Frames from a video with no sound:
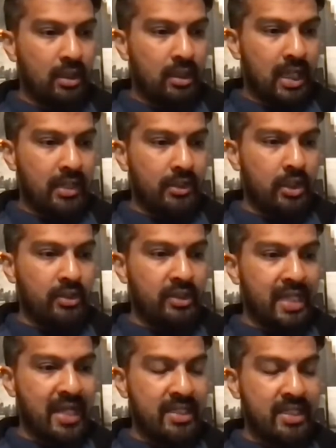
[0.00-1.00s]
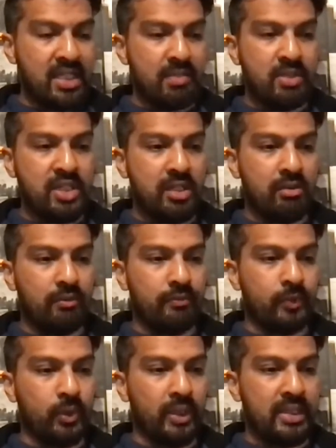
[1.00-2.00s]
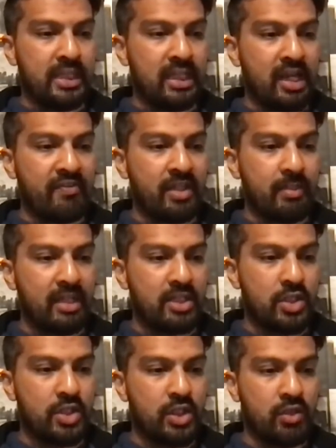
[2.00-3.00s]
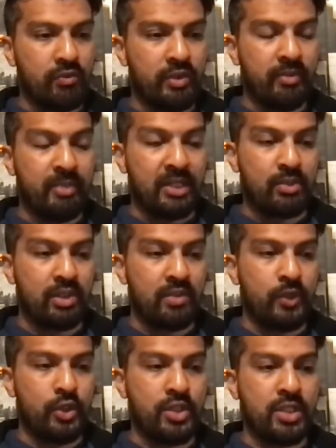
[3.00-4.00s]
How long do you access the material for? Is it lifetime access so you can revert back to in the future?